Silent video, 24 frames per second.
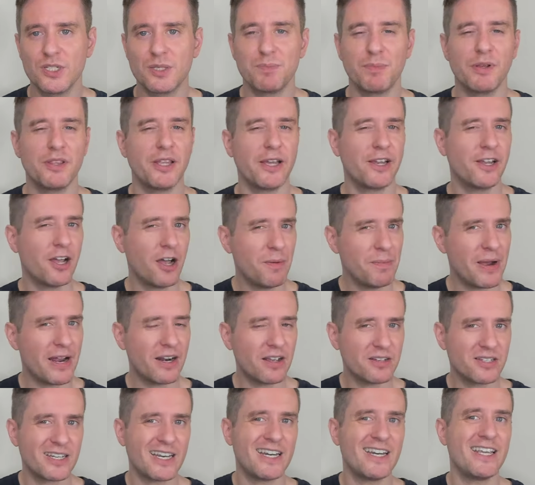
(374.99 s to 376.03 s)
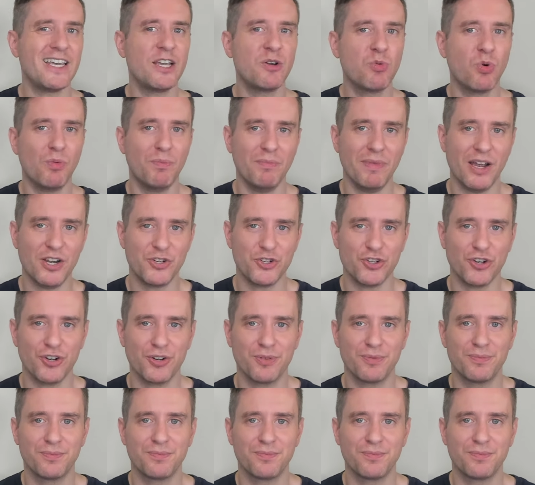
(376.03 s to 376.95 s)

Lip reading: but they come at us in equal measure.